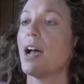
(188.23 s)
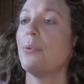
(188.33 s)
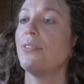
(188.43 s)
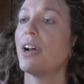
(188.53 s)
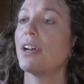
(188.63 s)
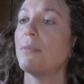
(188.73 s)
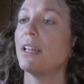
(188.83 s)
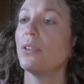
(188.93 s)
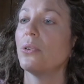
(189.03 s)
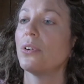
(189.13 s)
I would
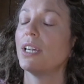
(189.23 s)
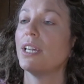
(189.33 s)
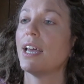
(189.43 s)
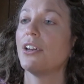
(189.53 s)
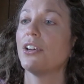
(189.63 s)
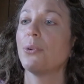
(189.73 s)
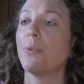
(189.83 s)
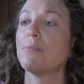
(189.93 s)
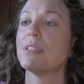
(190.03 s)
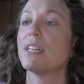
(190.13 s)
recommend Lori, and her
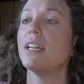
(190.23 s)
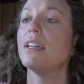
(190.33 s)
website